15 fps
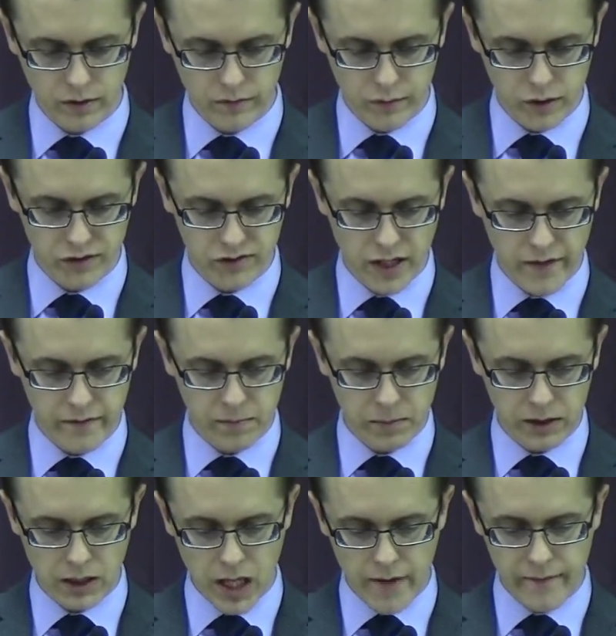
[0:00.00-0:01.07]
Verse seven,
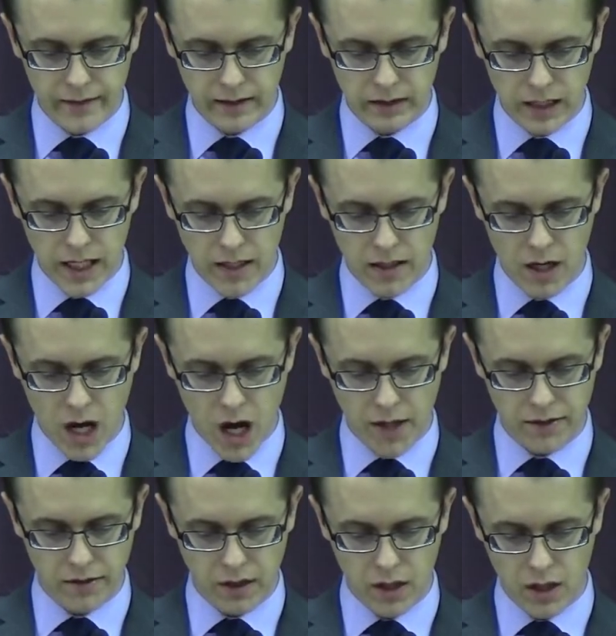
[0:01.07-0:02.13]
"Beloved, let
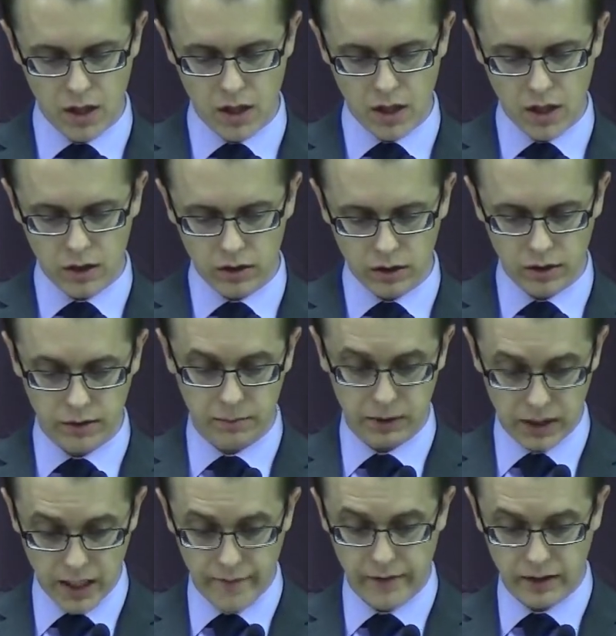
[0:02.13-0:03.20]
not,
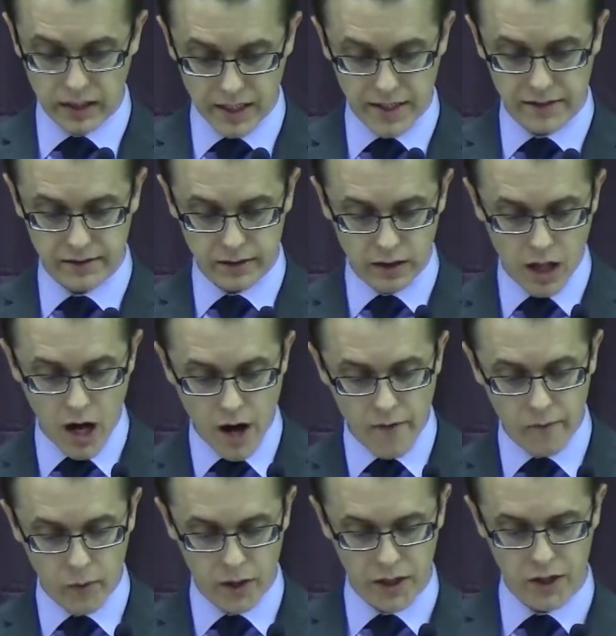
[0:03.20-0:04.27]
beloved, let us
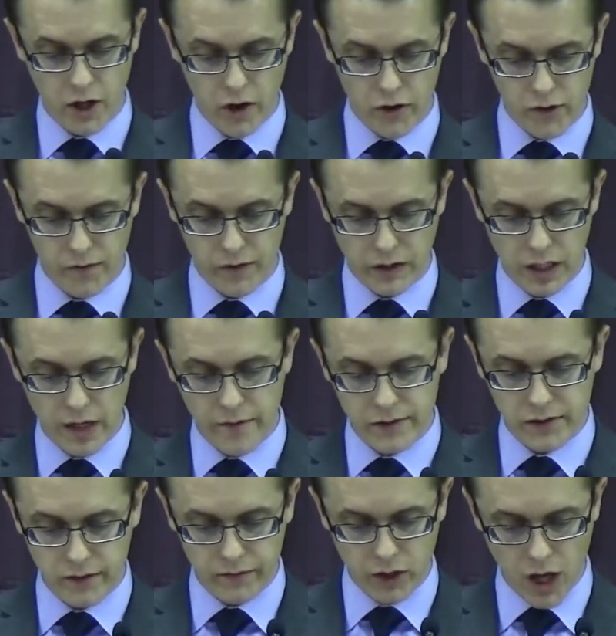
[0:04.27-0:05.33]
love one another, for love
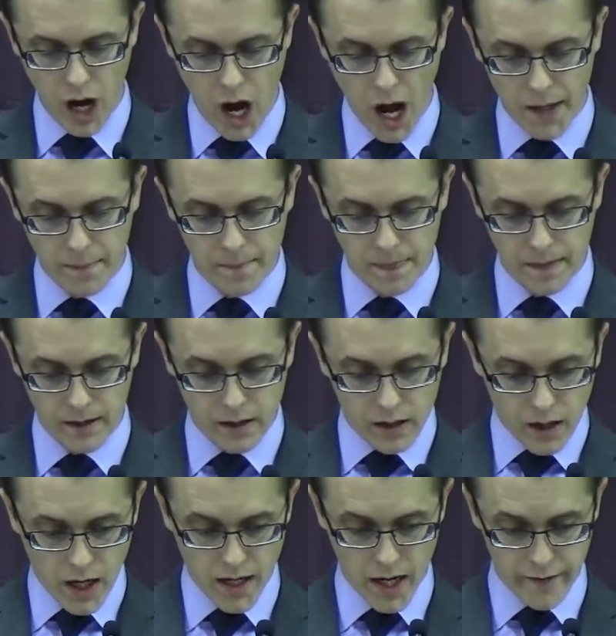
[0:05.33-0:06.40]
is of God.
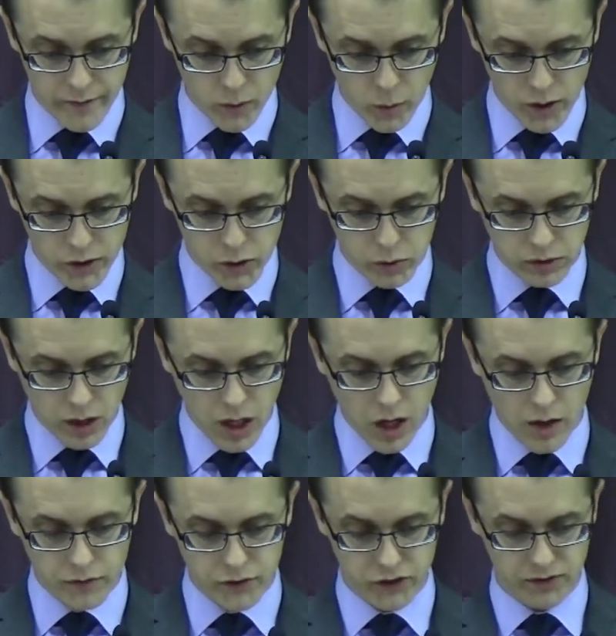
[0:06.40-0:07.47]
And everyone who
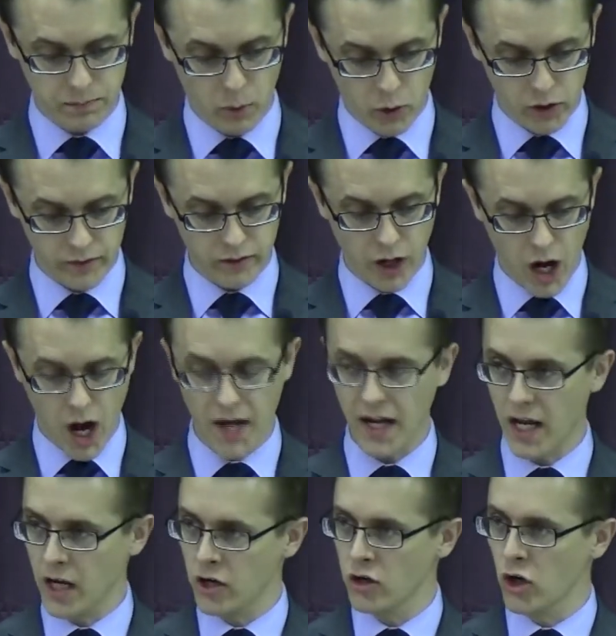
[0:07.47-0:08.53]
loves is born of God
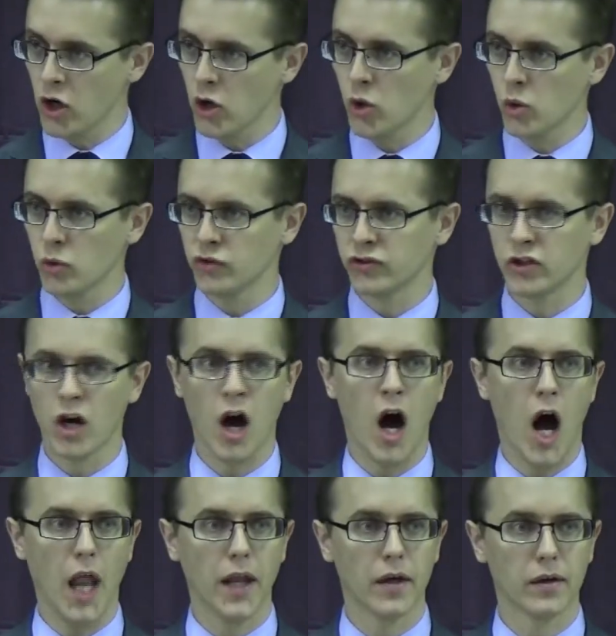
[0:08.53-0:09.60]
and knows
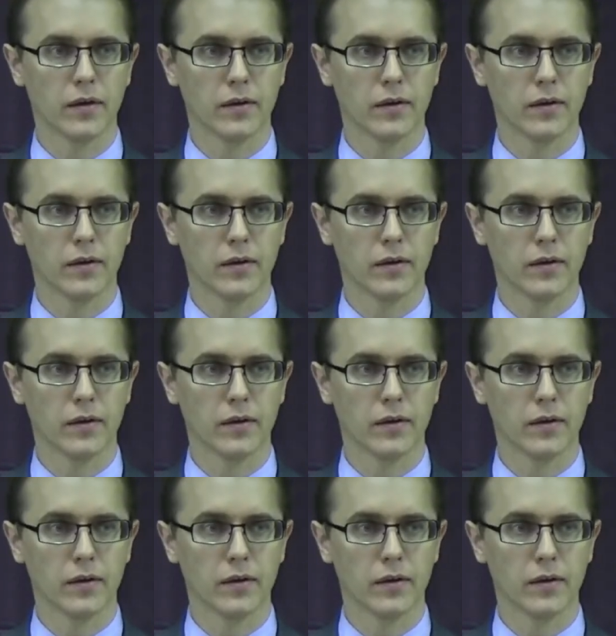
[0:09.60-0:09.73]
God.